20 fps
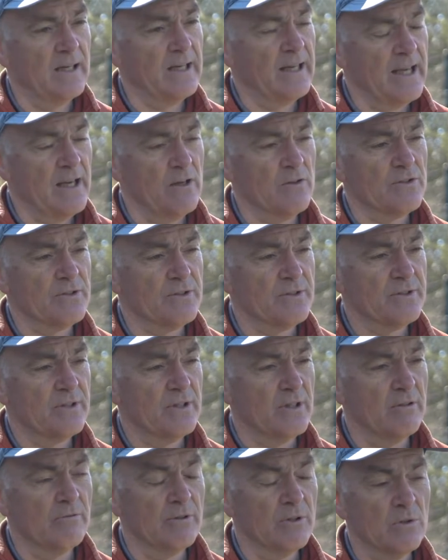allows
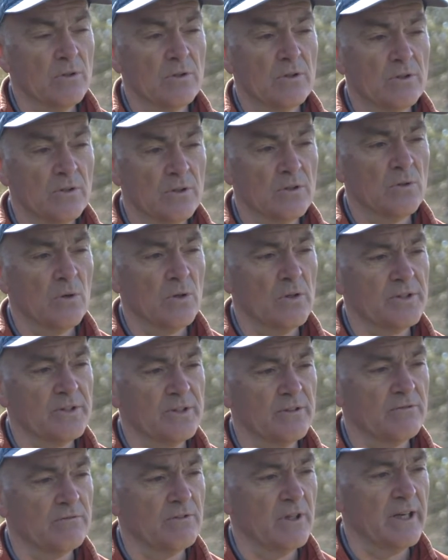a real good
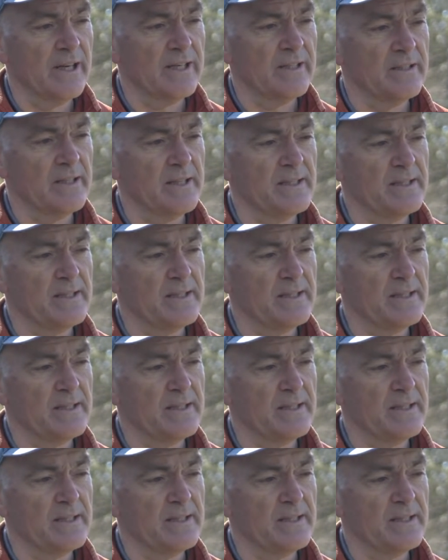quality of ride and